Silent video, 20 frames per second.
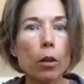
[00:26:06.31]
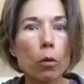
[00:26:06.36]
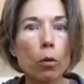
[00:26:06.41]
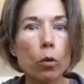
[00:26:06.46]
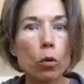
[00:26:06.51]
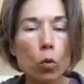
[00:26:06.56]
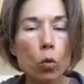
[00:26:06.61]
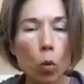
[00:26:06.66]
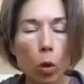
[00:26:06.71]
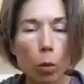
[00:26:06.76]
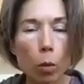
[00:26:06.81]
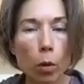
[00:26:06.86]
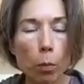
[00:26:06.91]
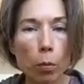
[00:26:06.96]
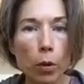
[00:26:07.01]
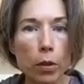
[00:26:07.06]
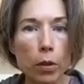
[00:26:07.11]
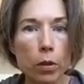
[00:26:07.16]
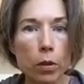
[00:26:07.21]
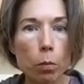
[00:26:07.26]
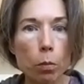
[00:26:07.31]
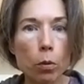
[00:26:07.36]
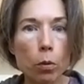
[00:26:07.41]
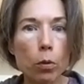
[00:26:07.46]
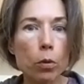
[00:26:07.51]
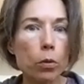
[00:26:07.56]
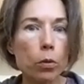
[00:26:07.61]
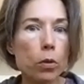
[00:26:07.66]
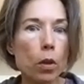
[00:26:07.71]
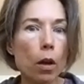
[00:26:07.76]
normal
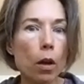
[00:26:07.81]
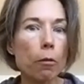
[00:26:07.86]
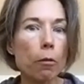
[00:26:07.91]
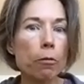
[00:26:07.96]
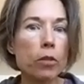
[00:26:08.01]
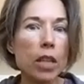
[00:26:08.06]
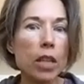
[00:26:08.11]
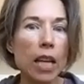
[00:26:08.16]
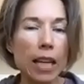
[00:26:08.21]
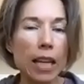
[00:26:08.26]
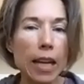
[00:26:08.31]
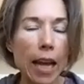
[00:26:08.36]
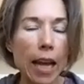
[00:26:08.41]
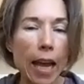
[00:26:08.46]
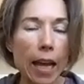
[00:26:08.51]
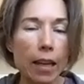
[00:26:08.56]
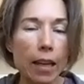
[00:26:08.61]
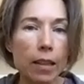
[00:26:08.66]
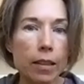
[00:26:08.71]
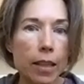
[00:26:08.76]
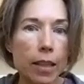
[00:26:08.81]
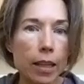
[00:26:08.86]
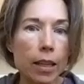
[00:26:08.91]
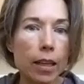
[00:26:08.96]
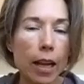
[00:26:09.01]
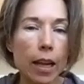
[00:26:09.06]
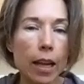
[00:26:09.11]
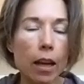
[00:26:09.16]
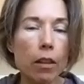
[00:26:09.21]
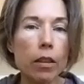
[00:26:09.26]
principles of
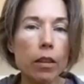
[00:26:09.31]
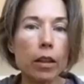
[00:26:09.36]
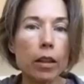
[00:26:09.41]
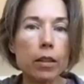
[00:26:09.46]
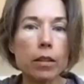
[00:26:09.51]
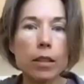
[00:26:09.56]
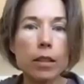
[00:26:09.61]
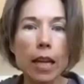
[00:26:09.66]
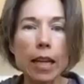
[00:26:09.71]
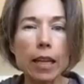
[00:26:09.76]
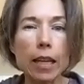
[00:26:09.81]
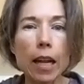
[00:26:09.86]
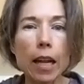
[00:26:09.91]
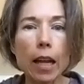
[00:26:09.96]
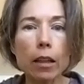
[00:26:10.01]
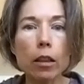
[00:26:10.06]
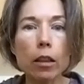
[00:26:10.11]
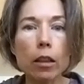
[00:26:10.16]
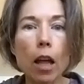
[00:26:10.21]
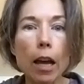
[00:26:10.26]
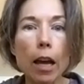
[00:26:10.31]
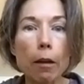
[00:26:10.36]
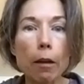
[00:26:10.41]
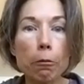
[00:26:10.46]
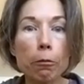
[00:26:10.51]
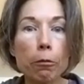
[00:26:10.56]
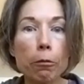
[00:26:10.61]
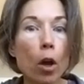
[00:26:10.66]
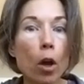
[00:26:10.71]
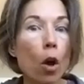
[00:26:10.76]
day-to-day ethics, day-to-day life,